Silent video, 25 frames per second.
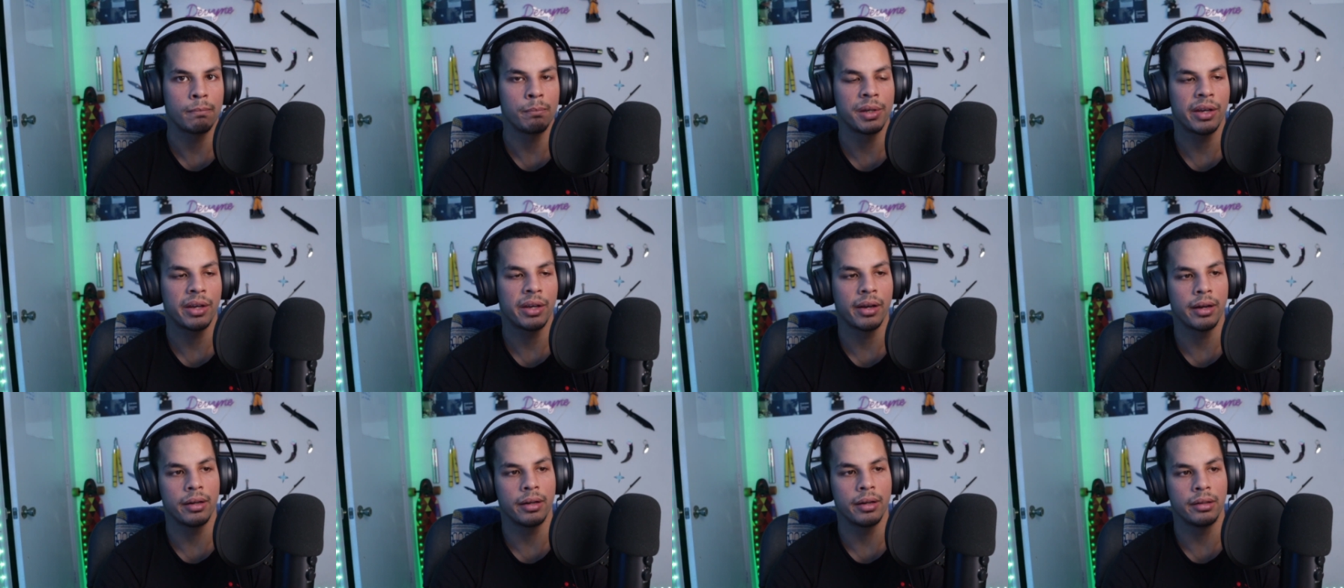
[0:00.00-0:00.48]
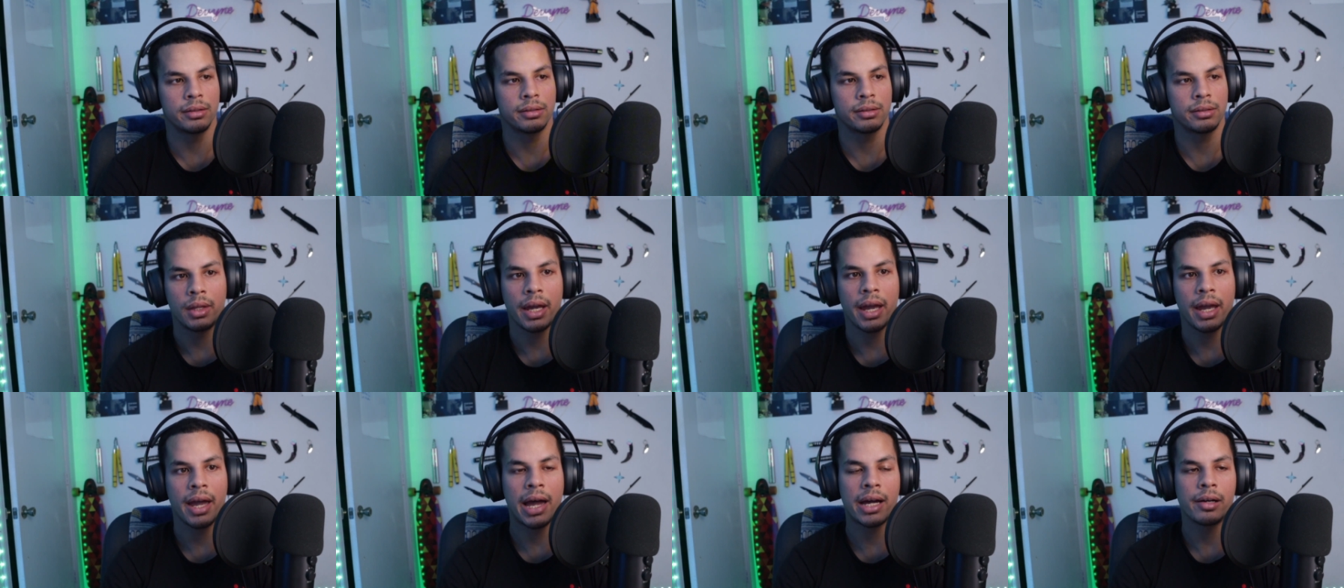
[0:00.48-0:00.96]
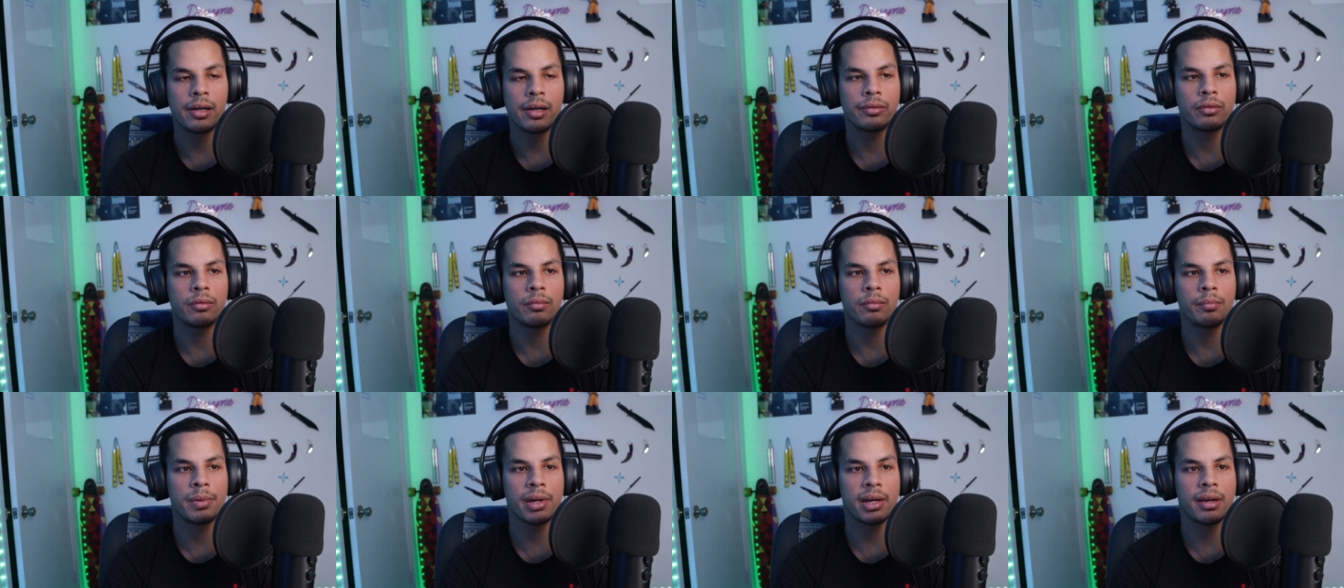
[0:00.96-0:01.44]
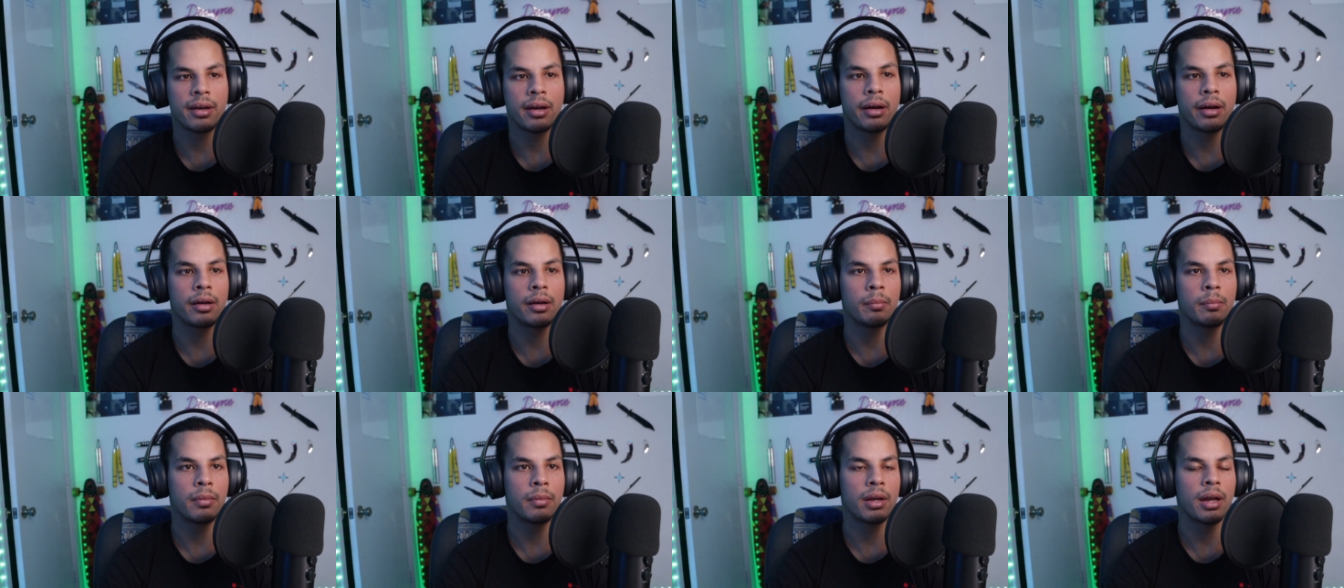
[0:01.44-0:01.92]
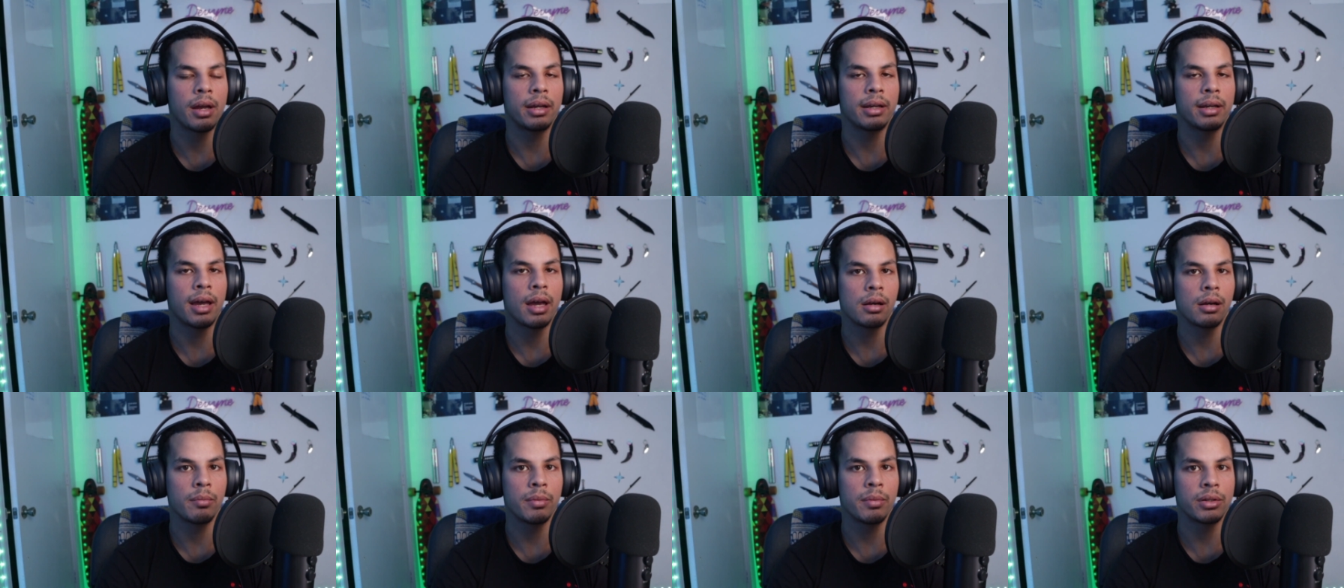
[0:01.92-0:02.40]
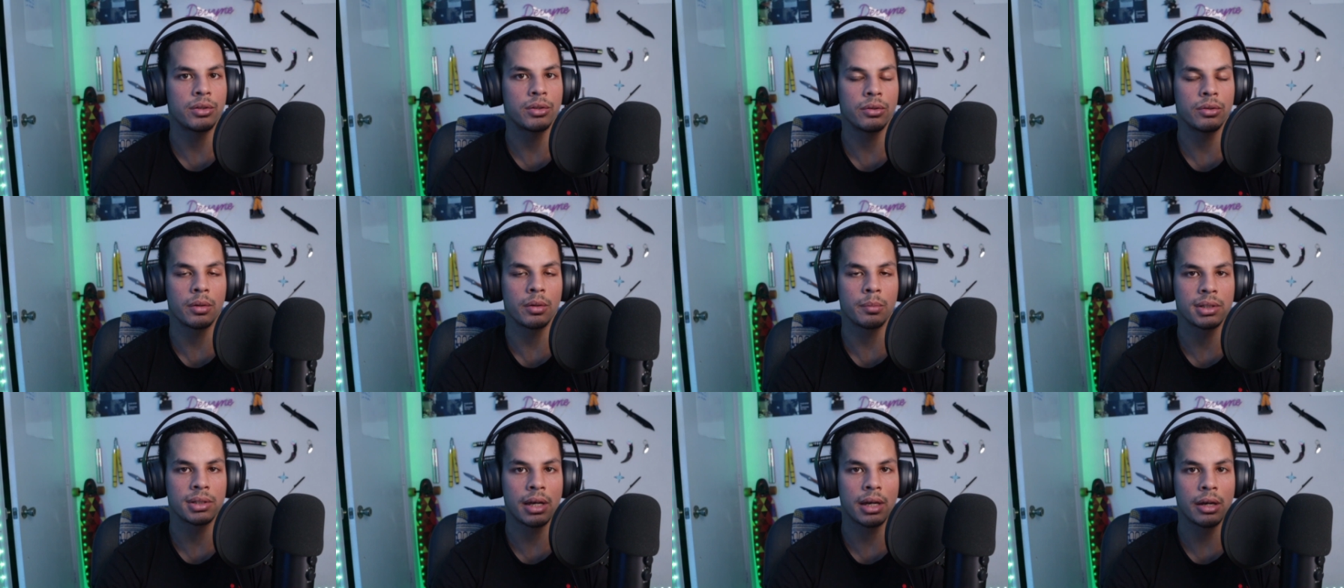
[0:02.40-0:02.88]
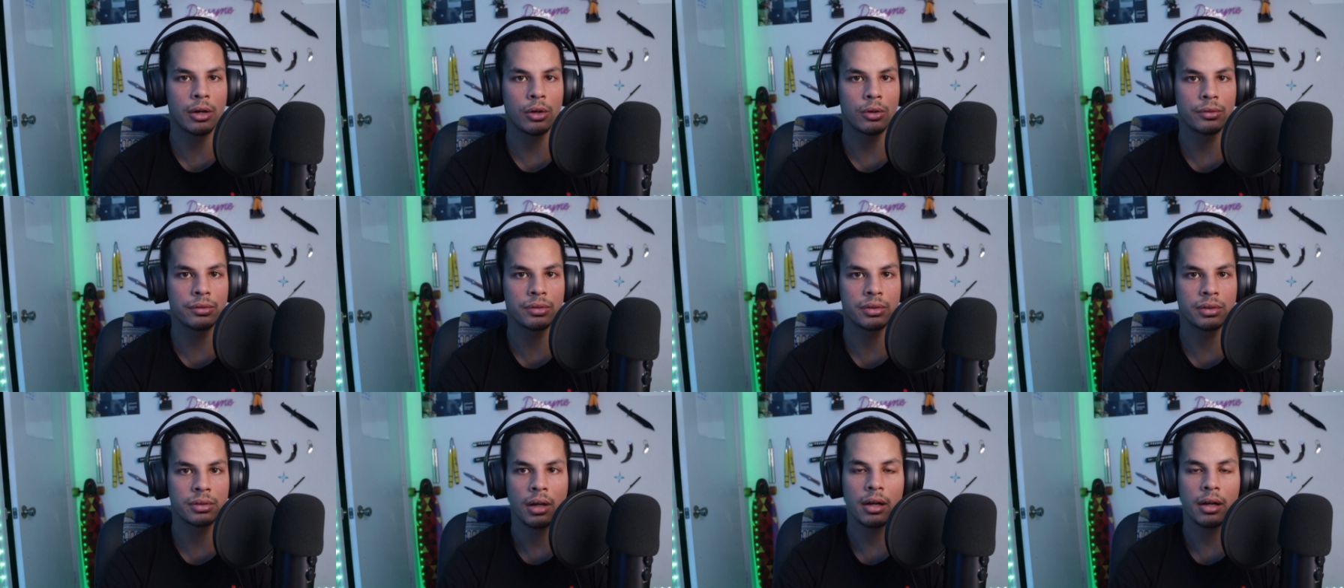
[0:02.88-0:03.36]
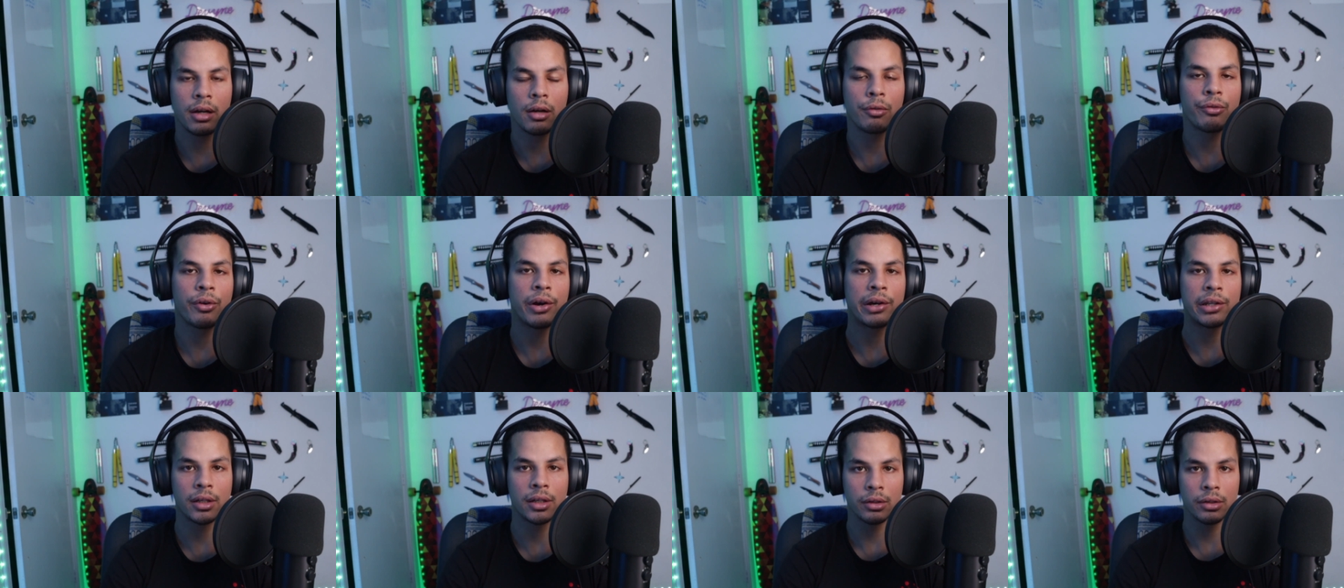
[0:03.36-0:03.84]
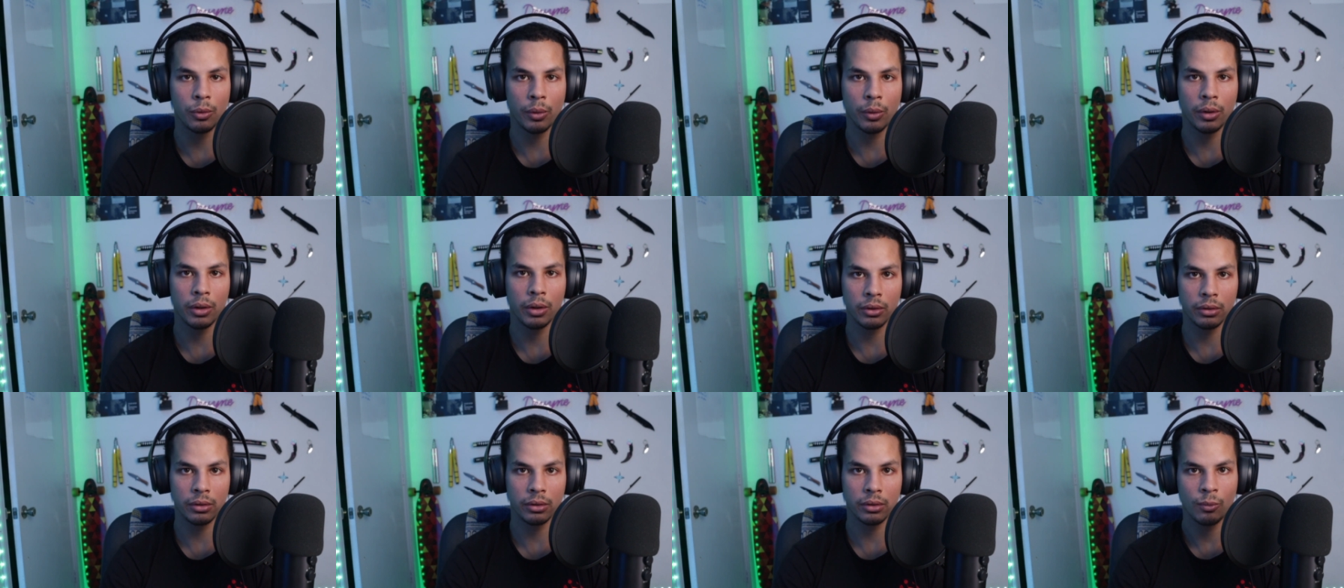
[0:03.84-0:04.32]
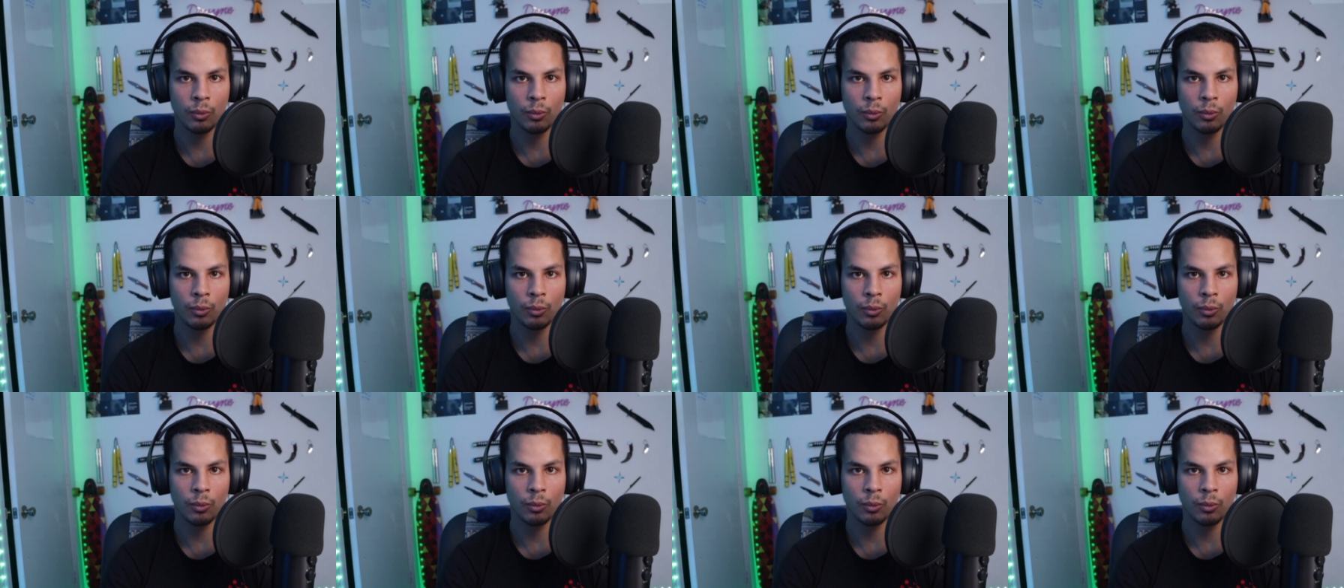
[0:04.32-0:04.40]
because they have become an enemy to themselves and a friend of the world,